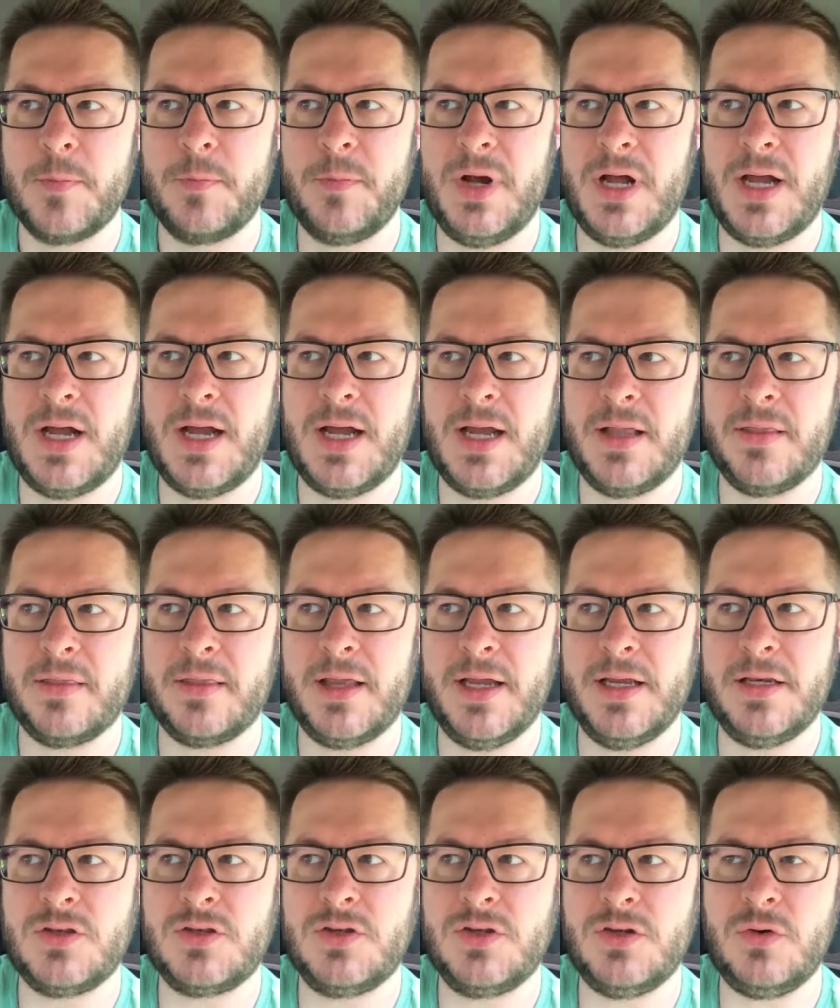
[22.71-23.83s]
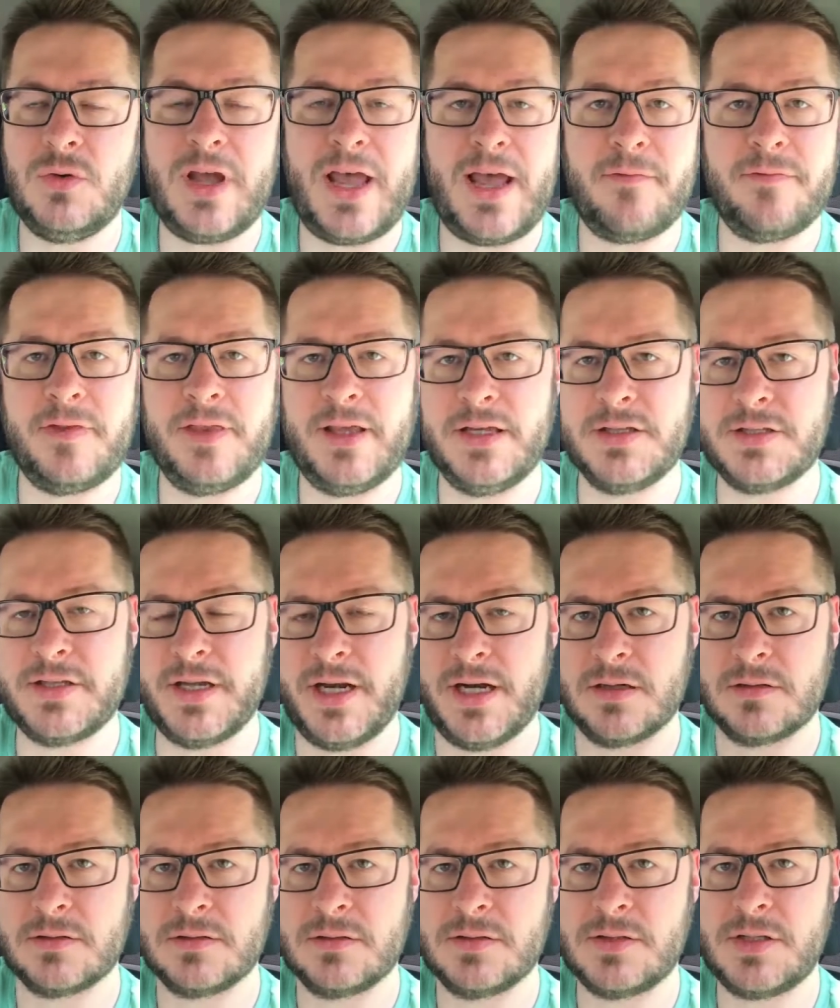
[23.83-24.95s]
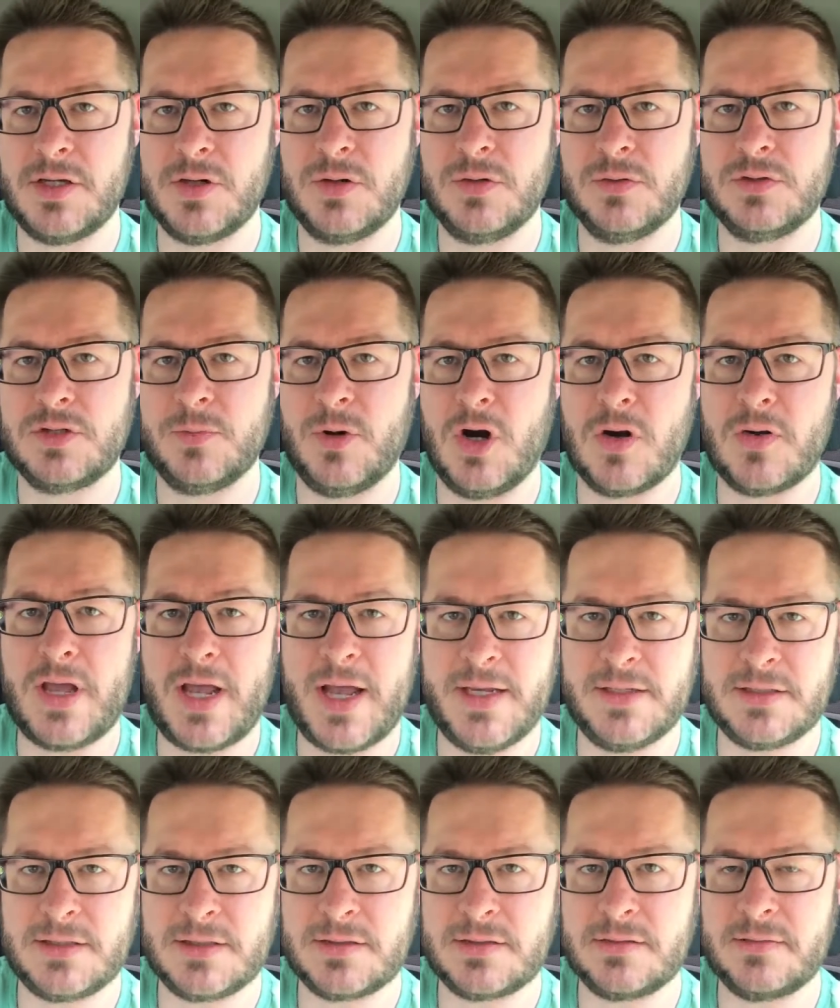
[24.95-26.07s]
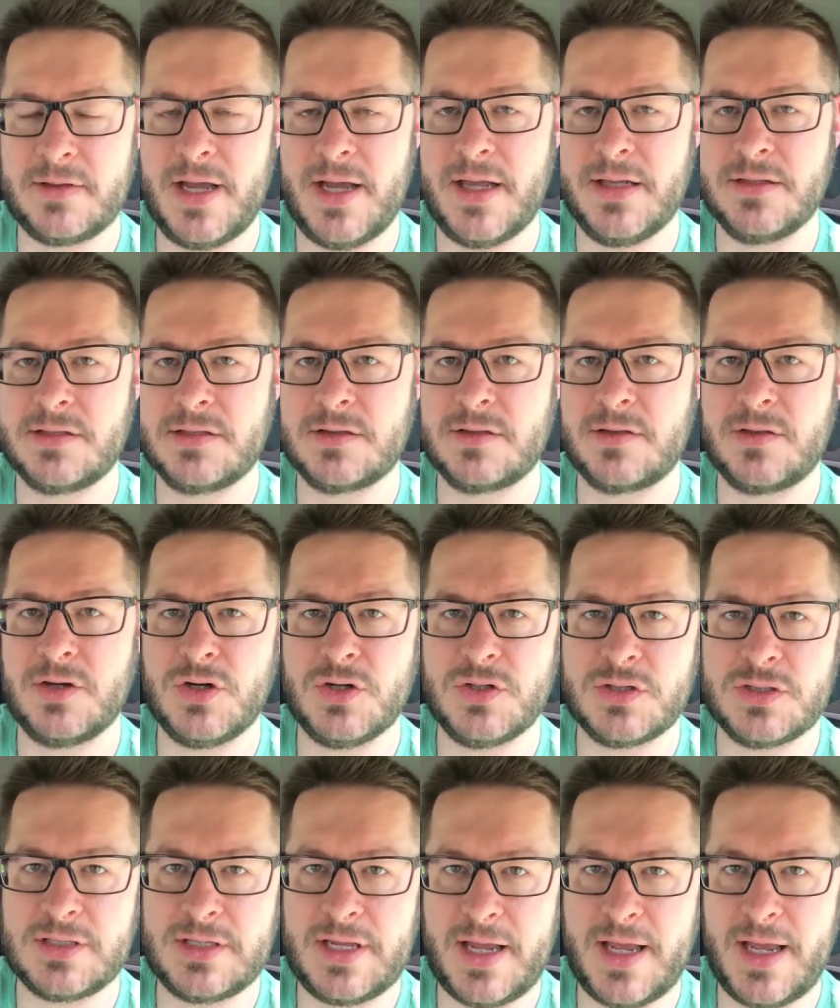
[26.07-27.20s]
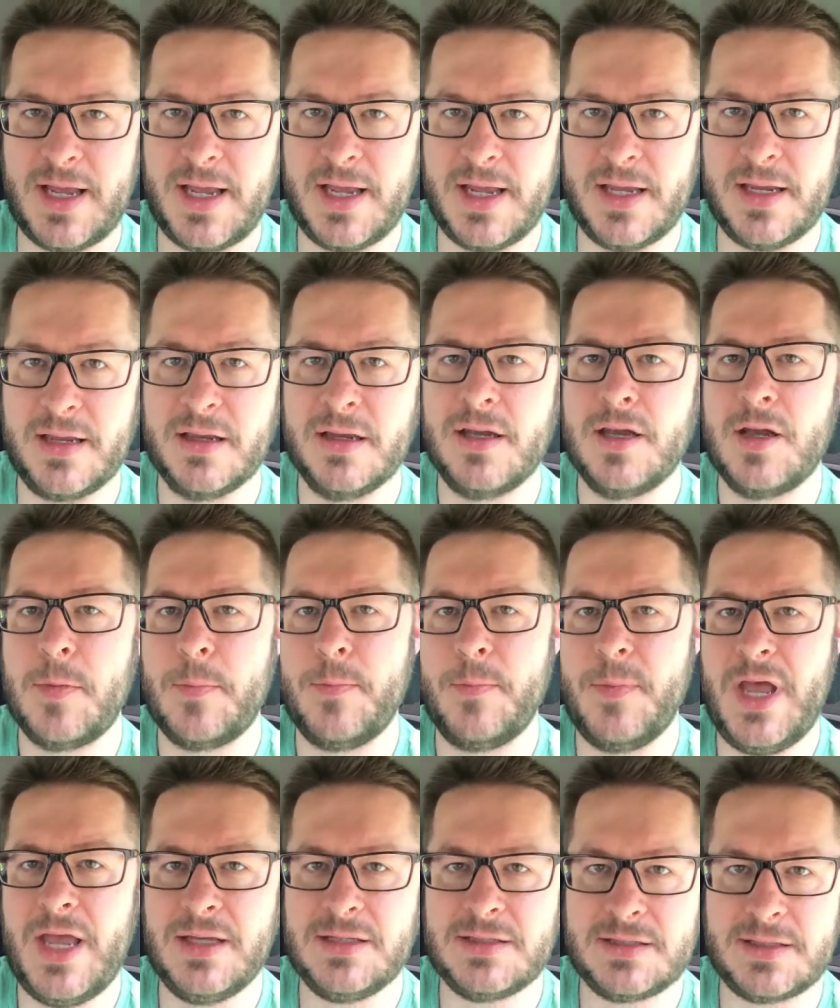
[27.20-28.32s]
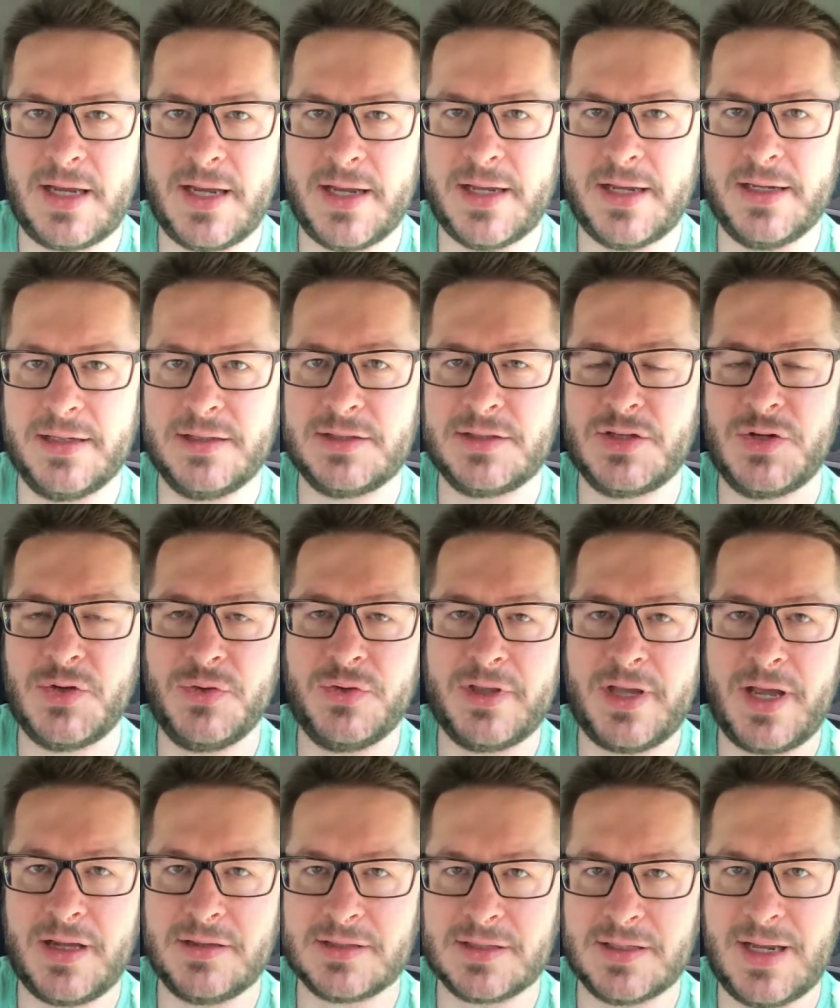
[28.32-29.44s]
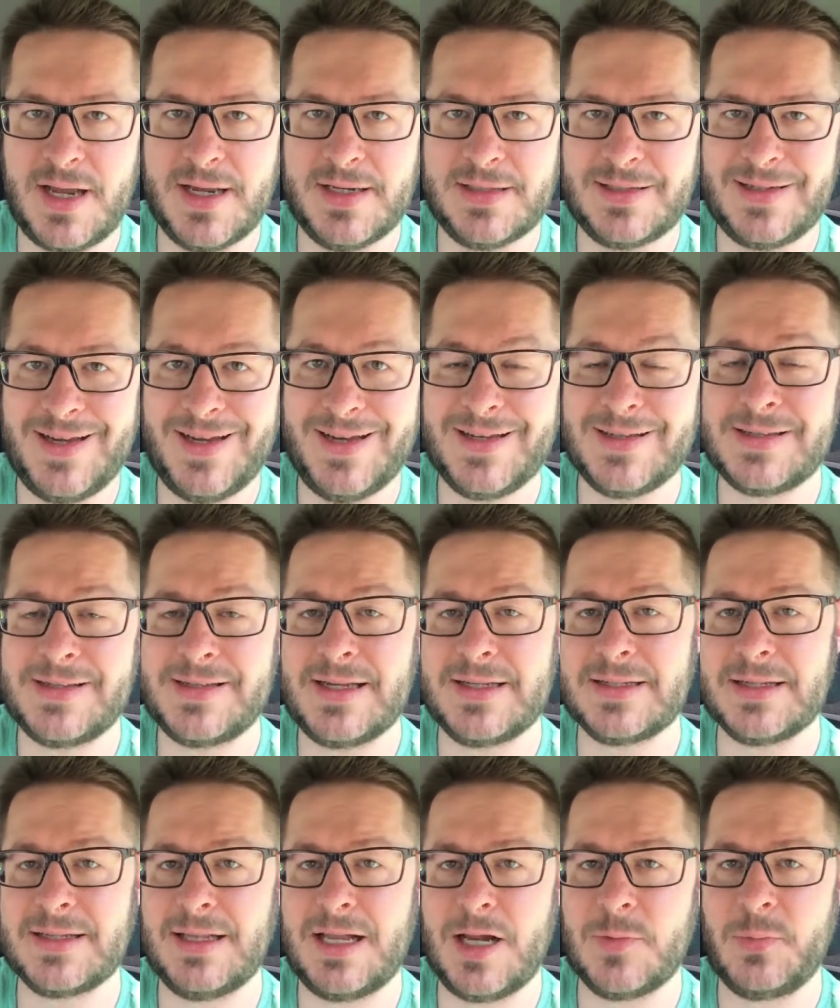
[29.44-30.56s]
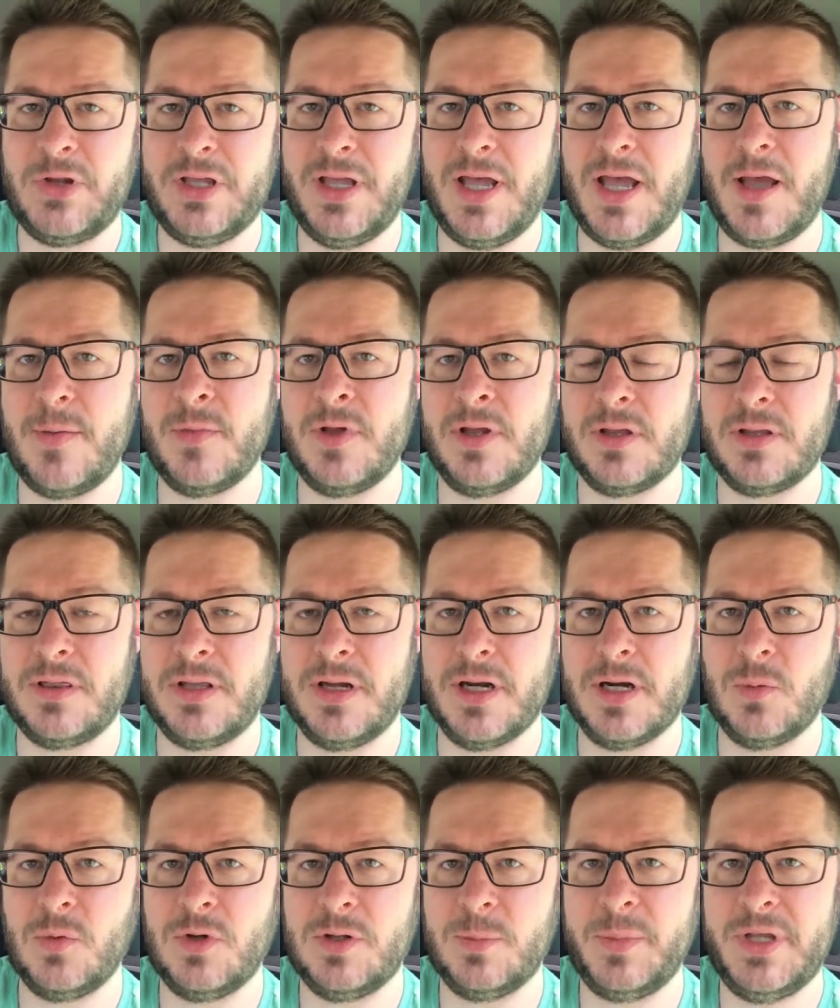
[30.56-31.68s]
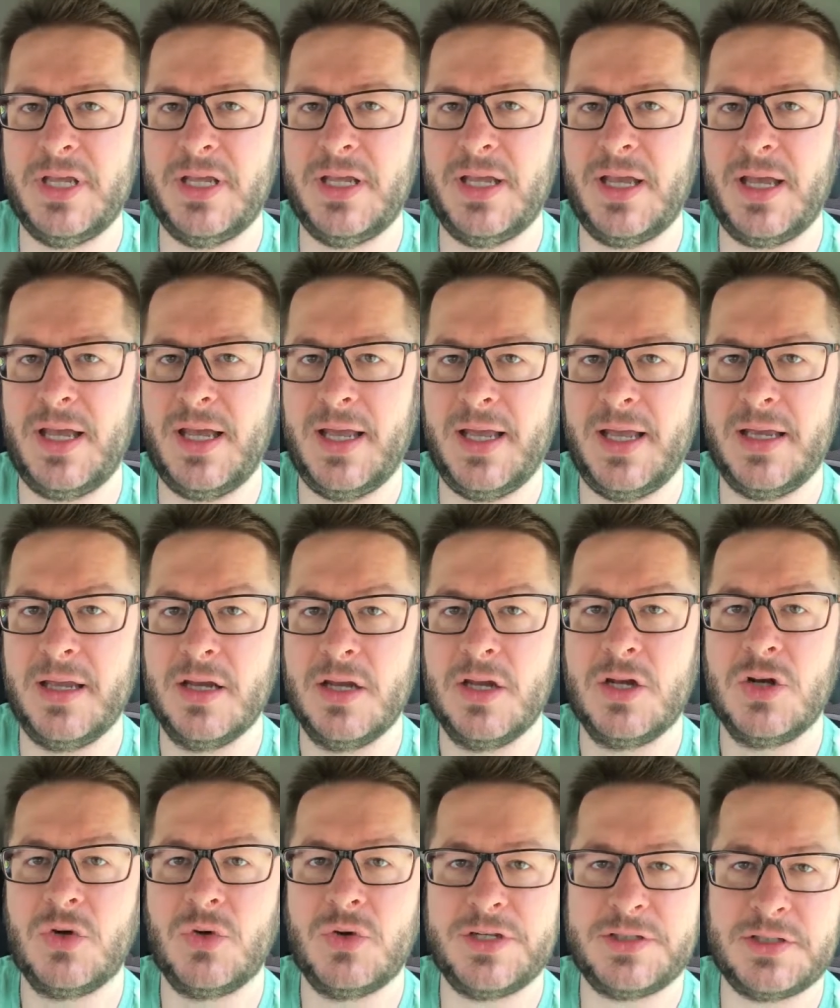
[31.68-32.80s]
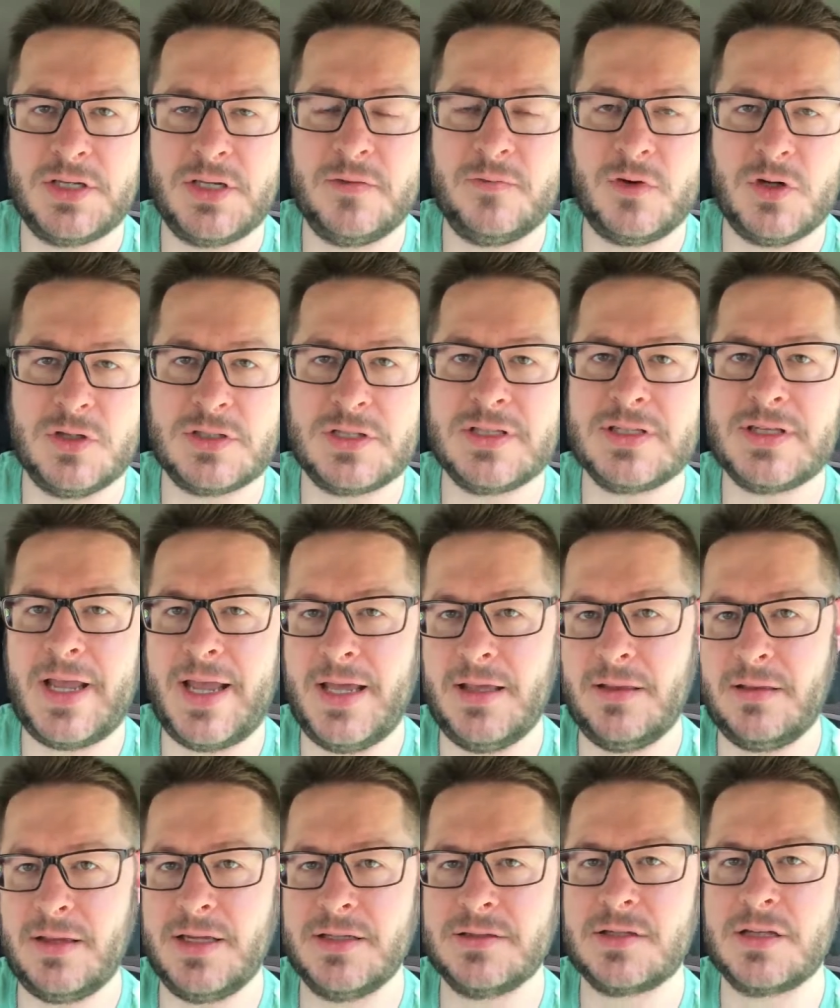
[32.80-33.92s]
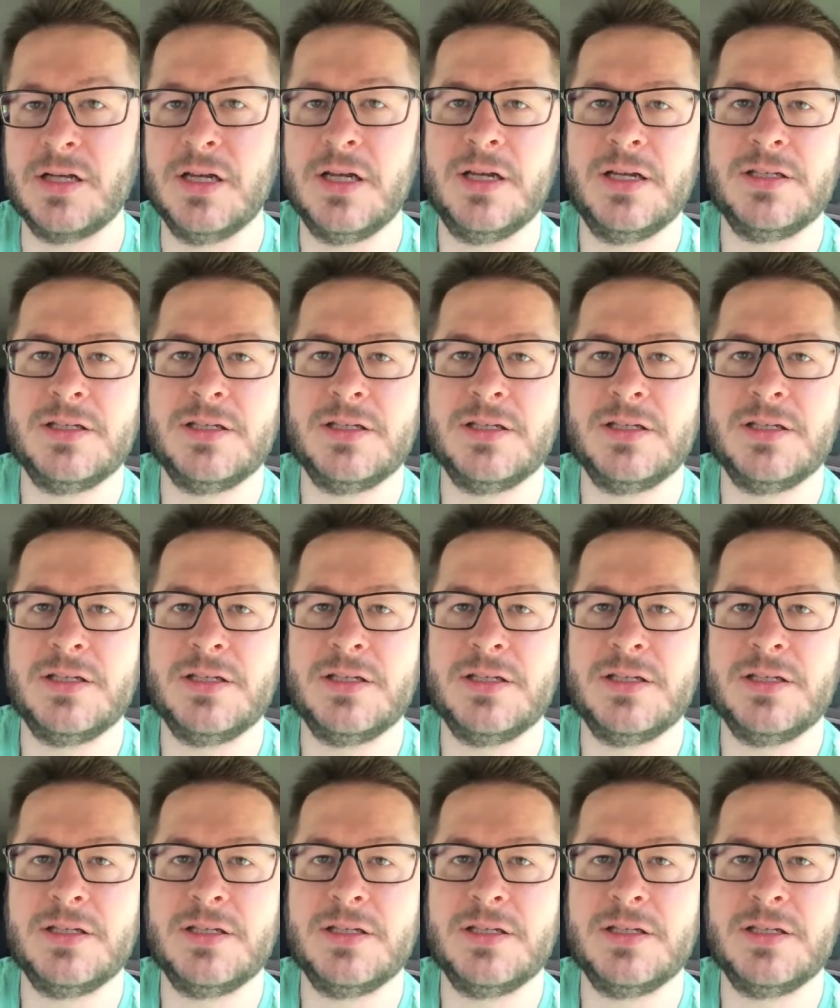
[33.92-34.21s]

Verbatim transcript: But they do have things there. So tomorrow night, that's Thursday, May 2nd, 2019 at 6 o'clock p.m. There will be a Christian versus atheist